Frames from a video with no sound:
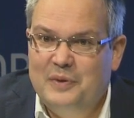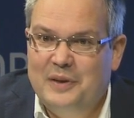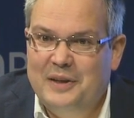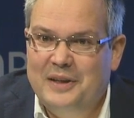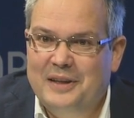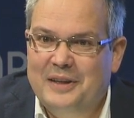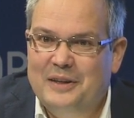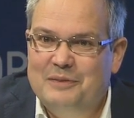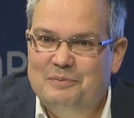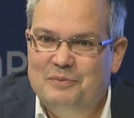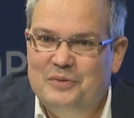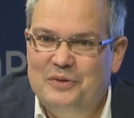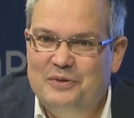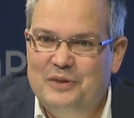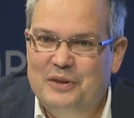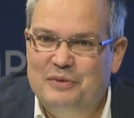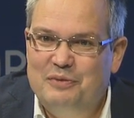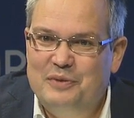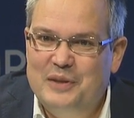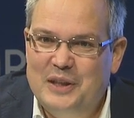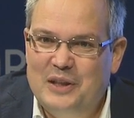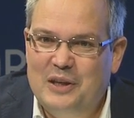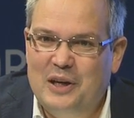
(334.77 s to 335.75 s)
uh,
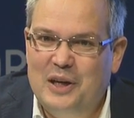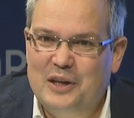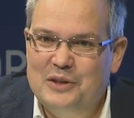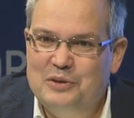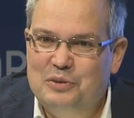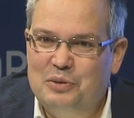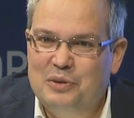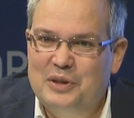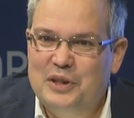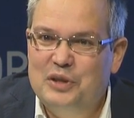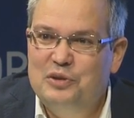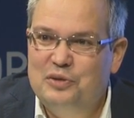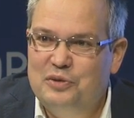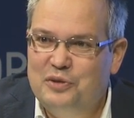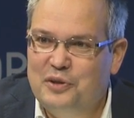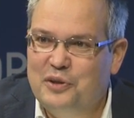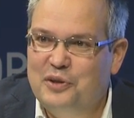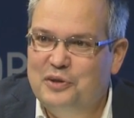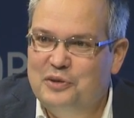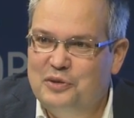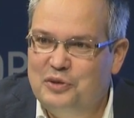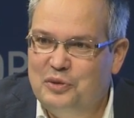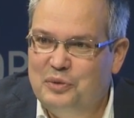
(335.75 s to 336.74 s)
with regard to this
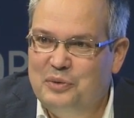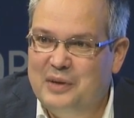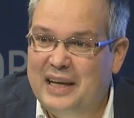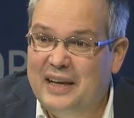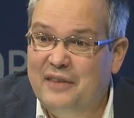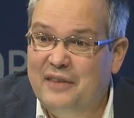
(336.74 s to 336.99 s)
turn to